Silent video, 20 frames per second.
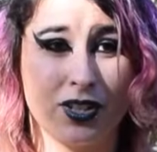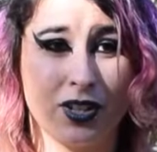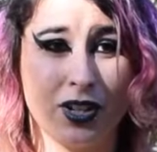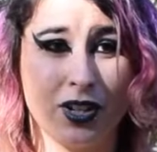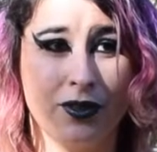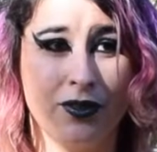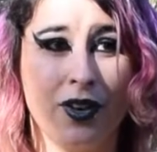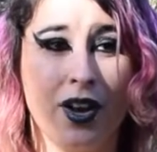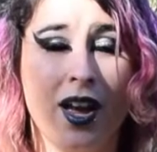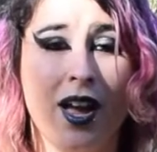
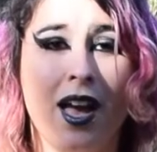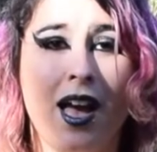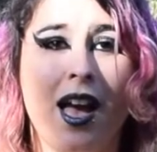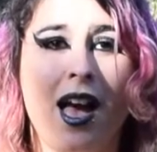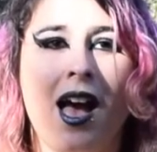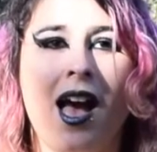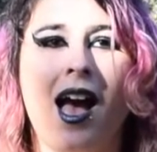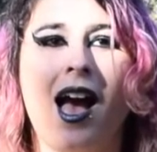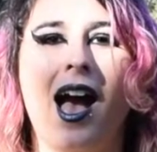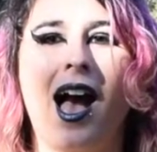serve,
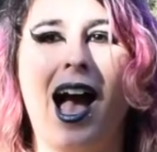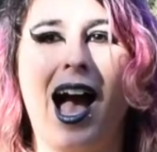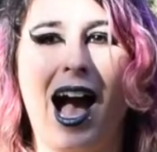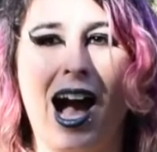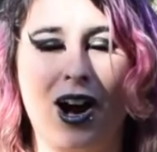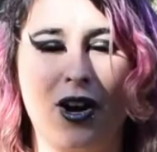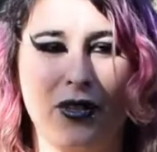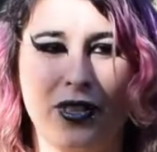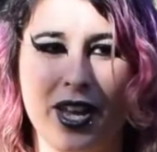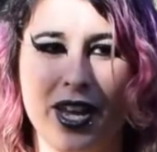
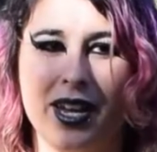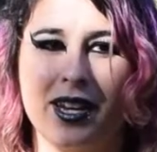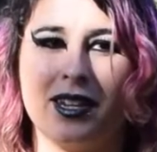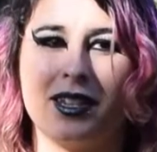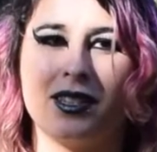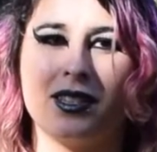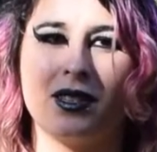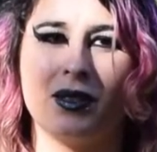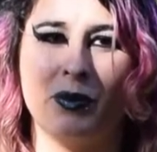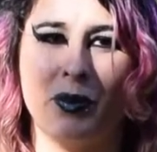how they
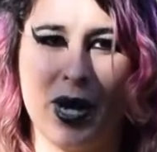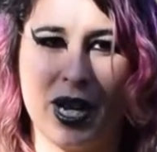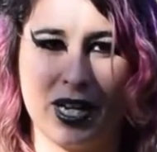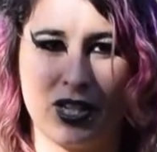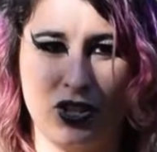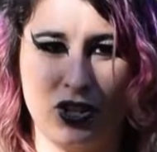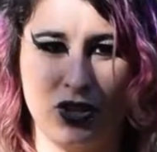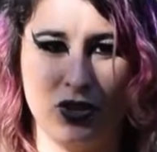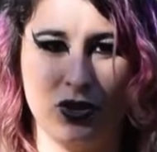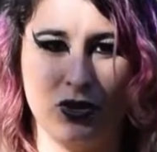
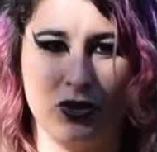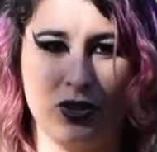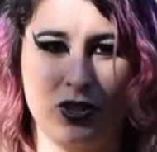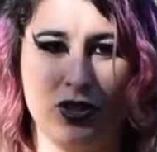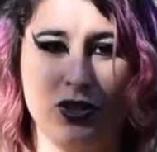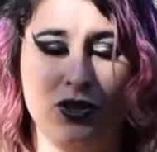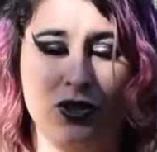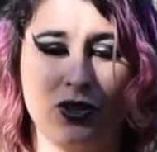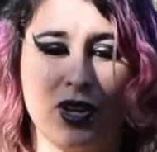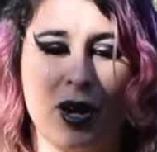expect you
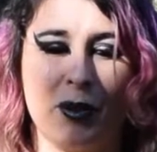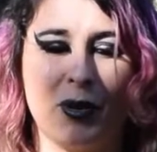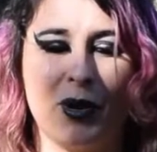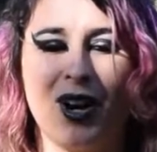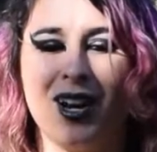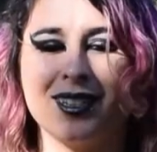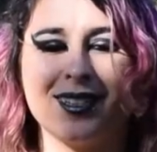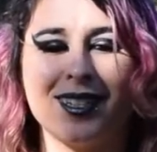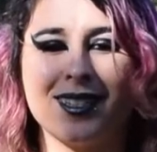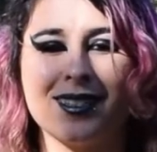to do that
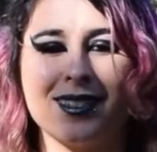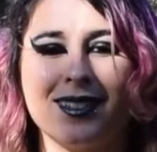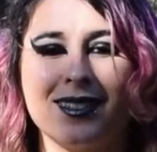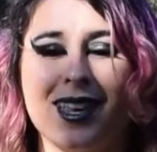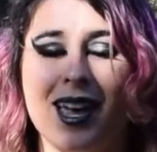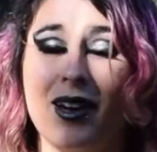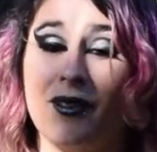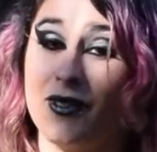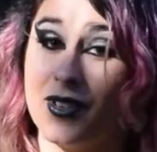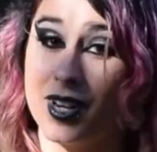process because
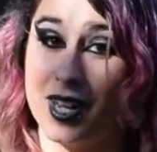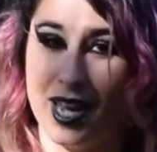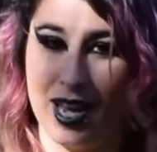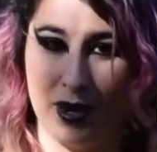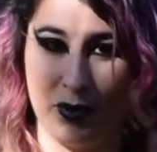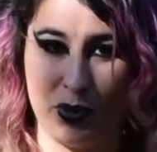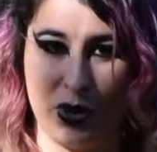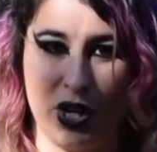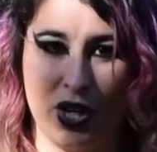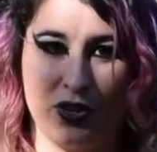every
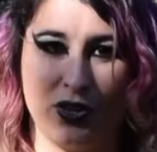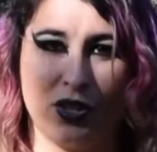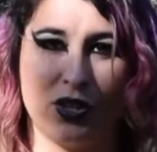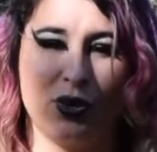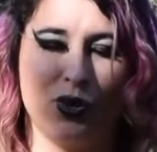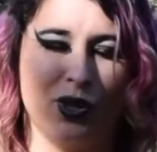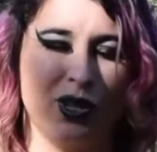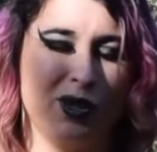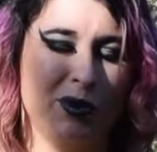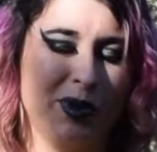campground is
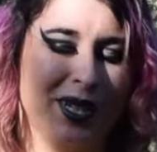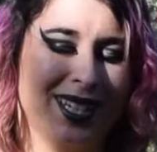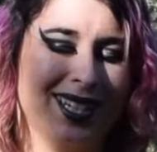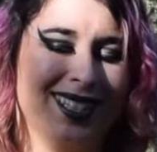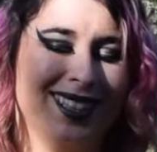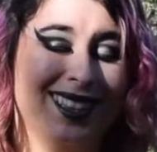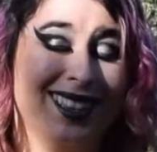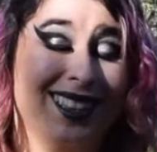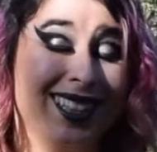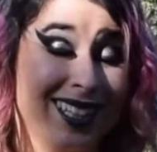going to be
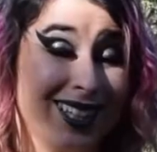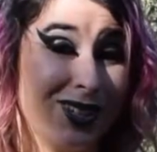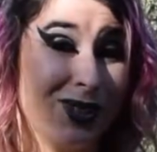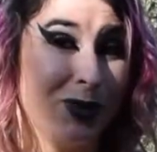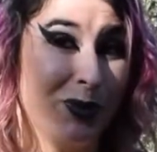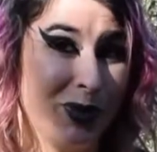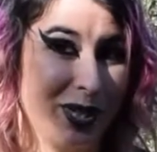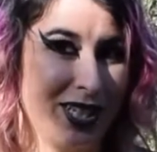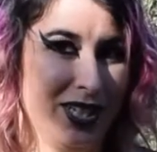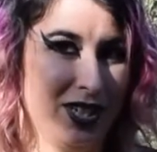a
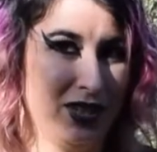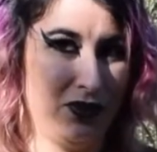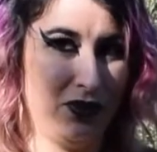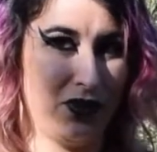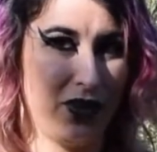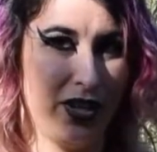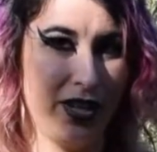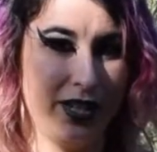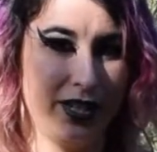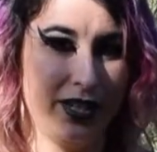little bit
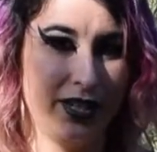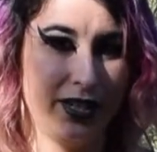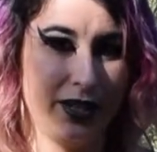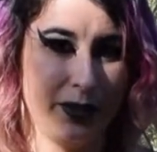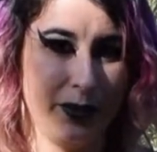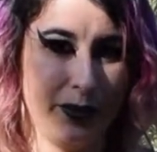different.